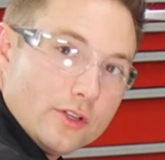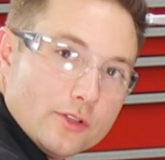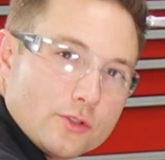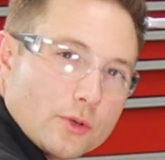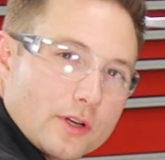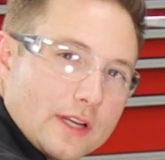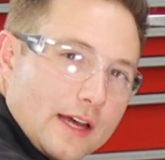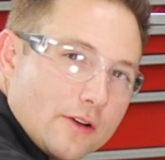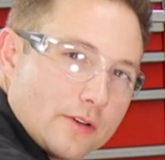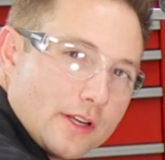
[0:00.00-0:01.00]
you torque
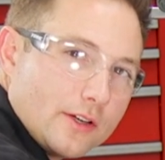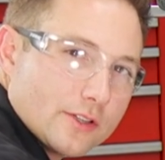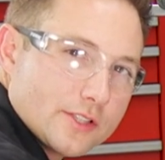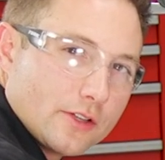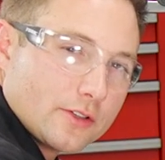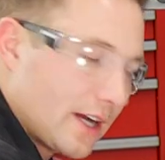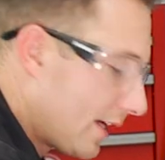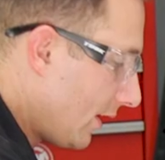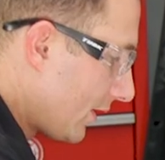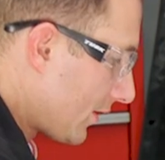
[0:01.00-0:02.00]
down your cylinder
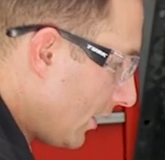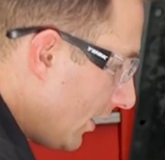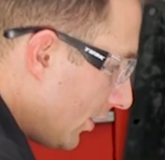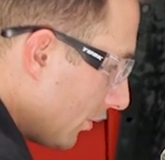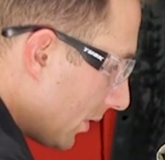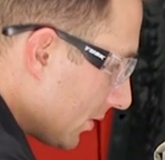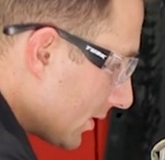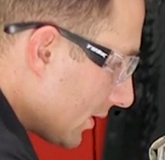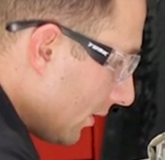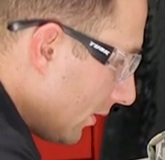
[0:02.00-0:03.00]
head nuts, you want to
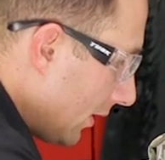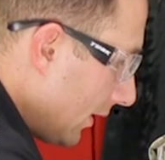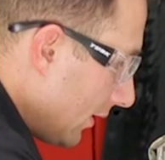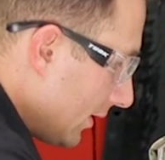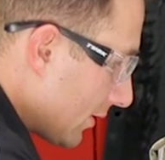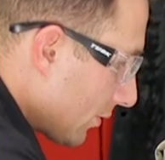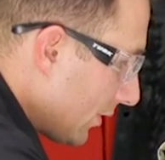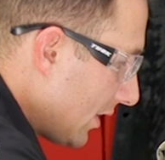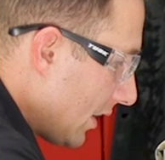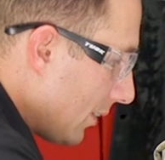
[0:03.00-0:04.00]
install these
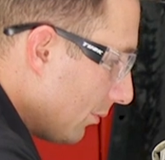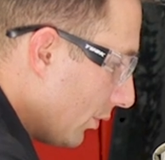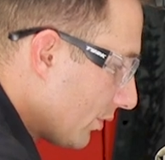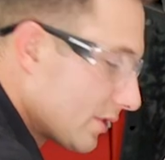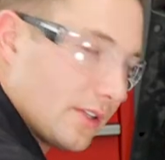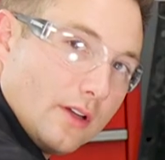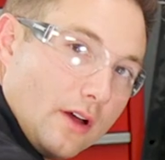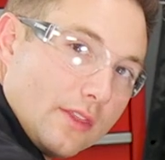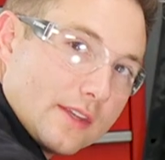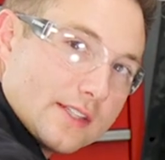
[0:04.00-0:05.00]
three bolts
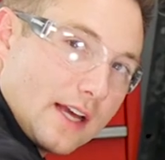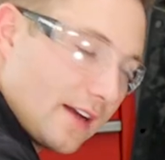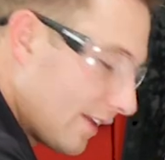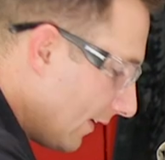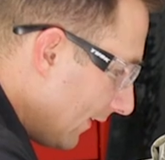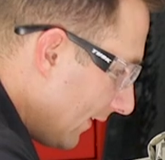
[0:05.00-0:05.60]
on the side